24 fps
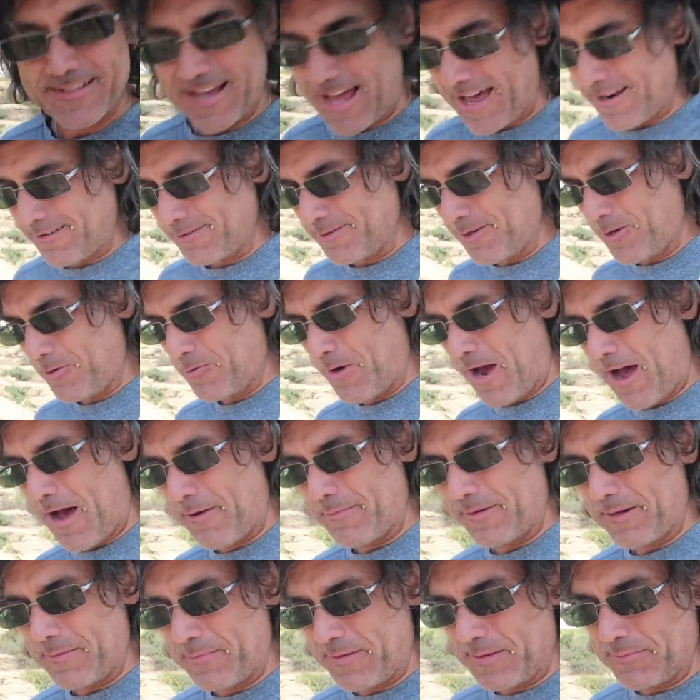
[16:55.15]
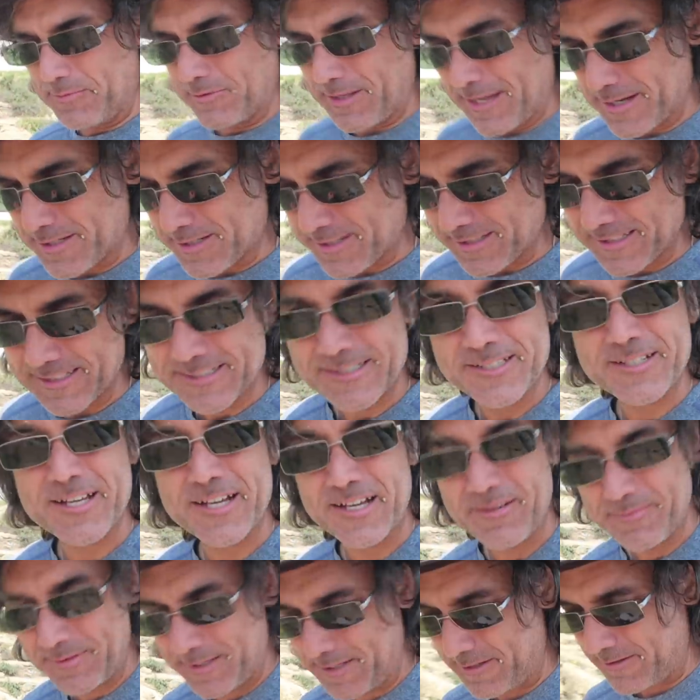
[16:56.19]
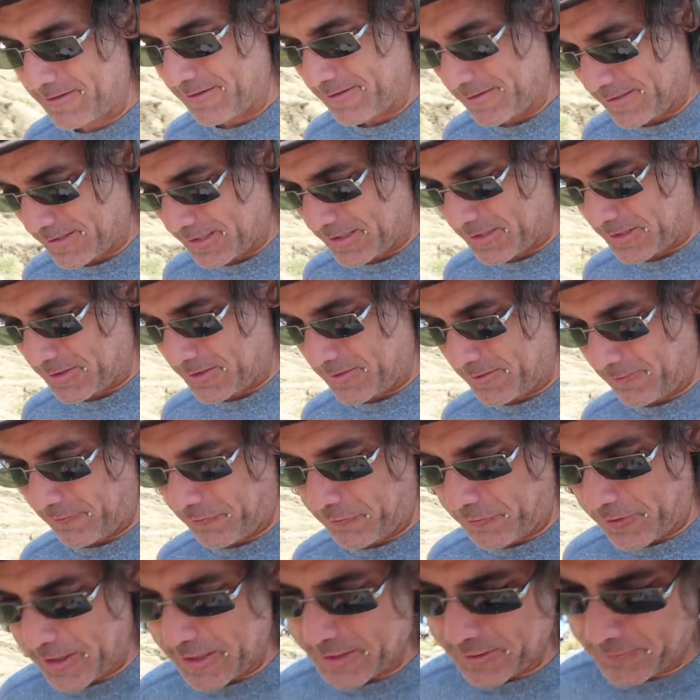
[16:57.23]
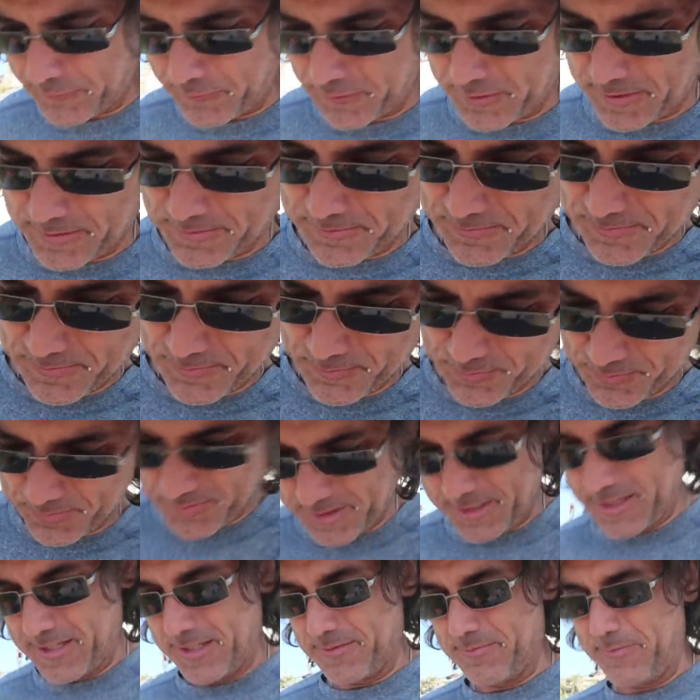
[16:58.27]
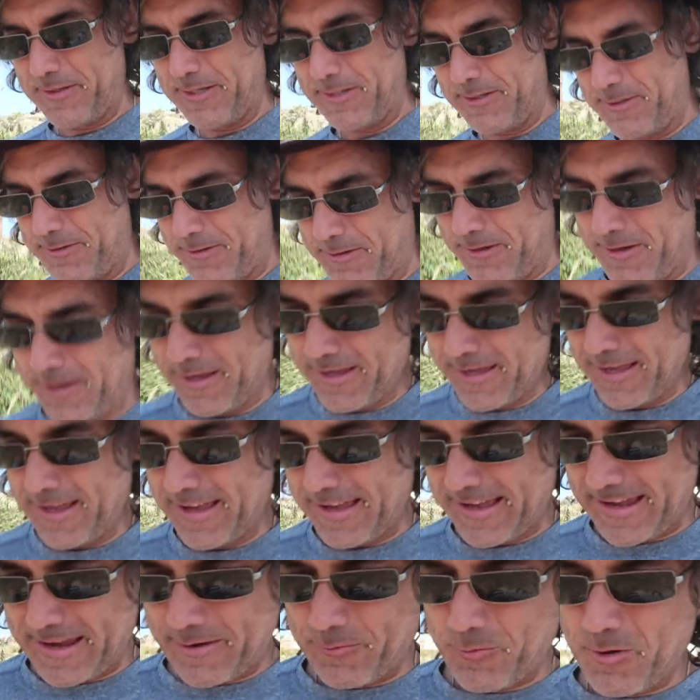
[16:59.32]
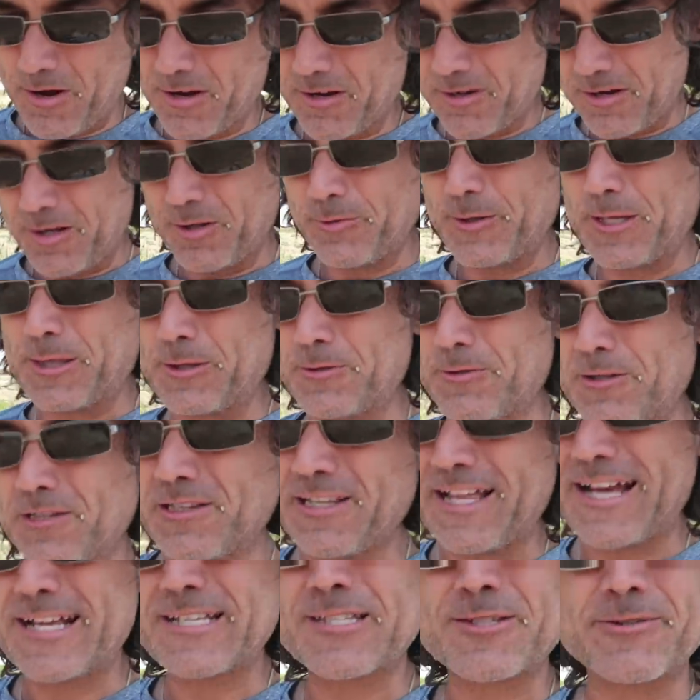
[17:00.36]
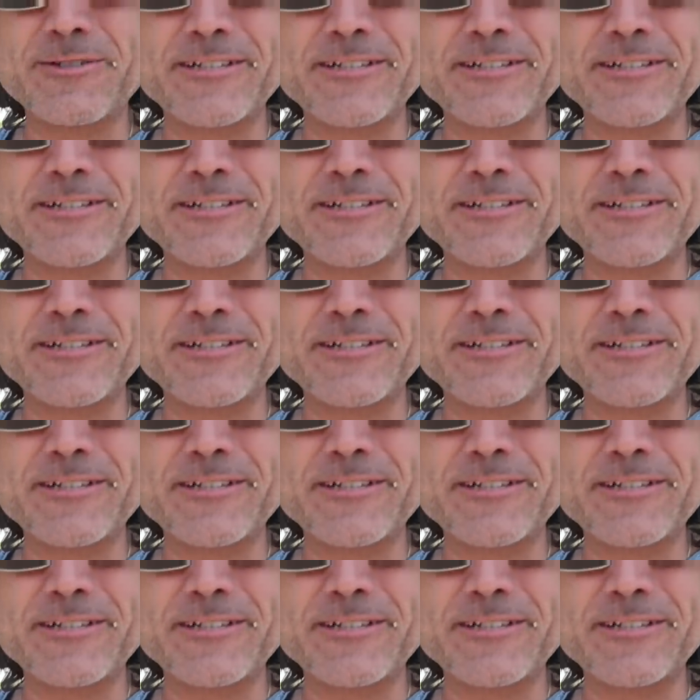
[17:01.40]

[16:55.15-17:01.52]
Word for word: I don't know how many people actually come here fresh from the Camino and walk all the way through the last